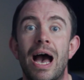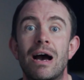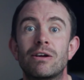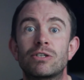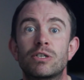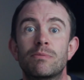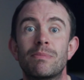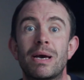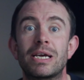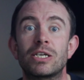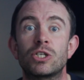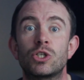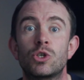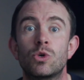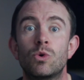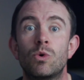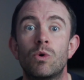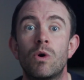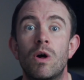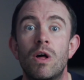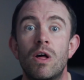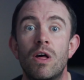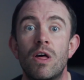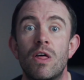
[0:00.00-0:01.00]
How do you make
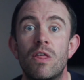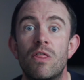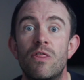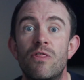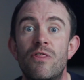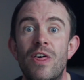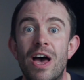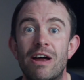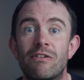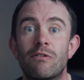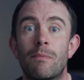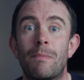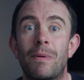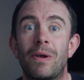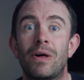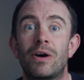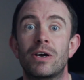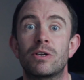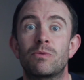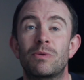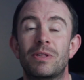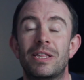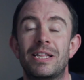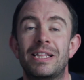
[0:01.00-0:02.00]
sure they're
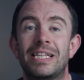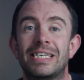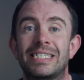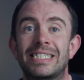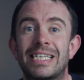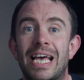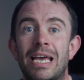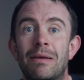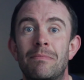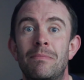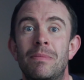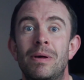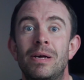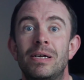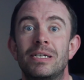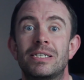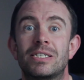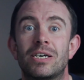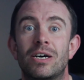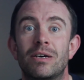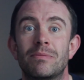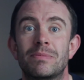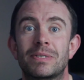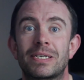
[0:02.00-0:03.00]
applied within the same
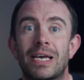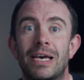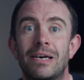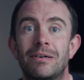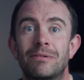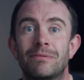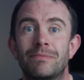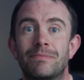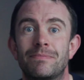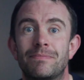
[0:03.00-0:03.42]
timescale?